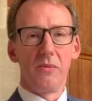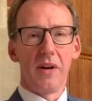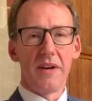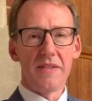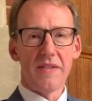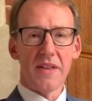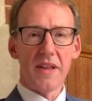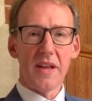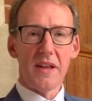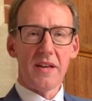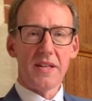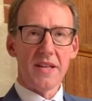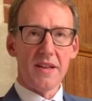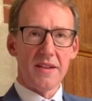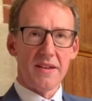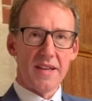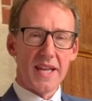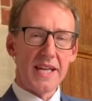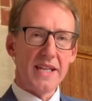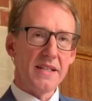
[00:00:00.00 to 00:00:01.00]
One of the
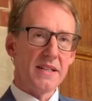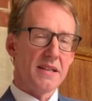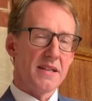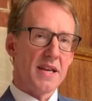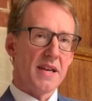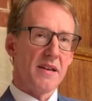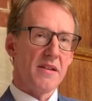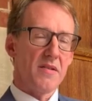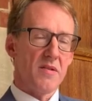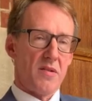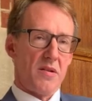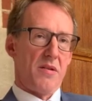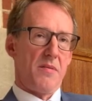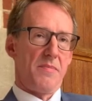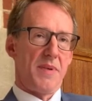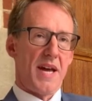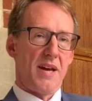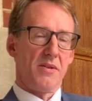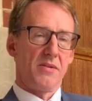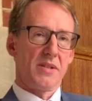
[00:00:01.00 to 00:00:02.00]
distinct things
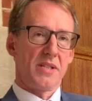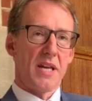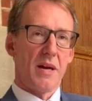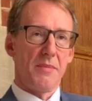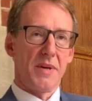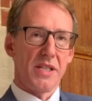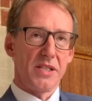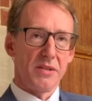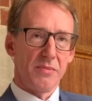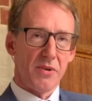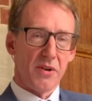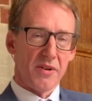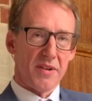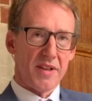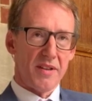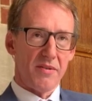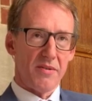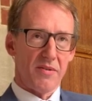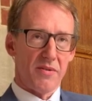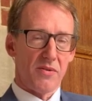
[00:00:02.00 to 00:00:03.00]
about coming to
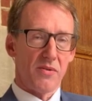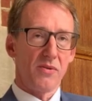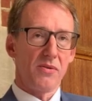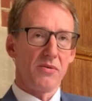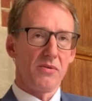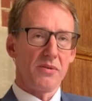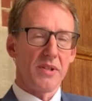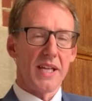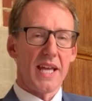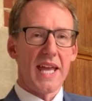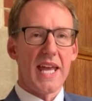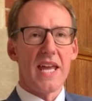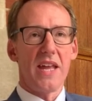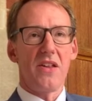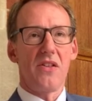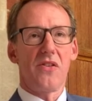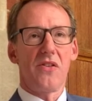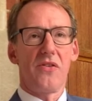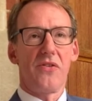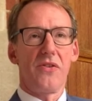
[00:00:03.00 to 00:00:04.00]
Box Hill School
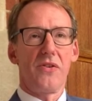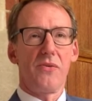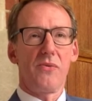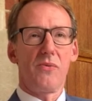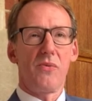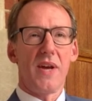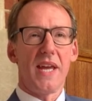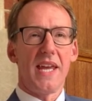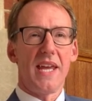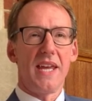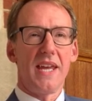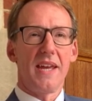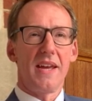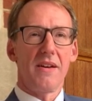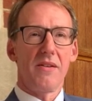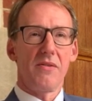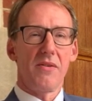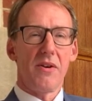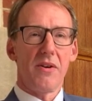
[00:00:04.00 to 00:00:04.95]
is that we